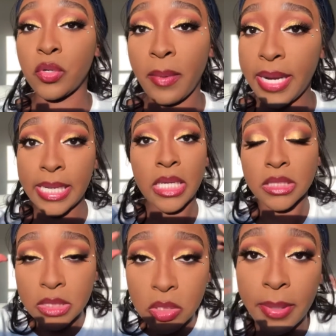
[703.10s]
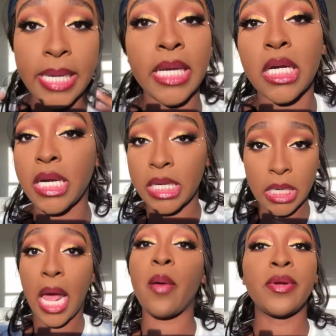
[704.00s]
my nails and do my hair, and
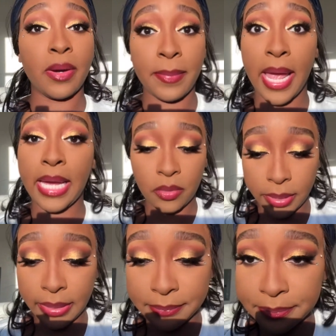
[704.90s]
I'll be right back, okay?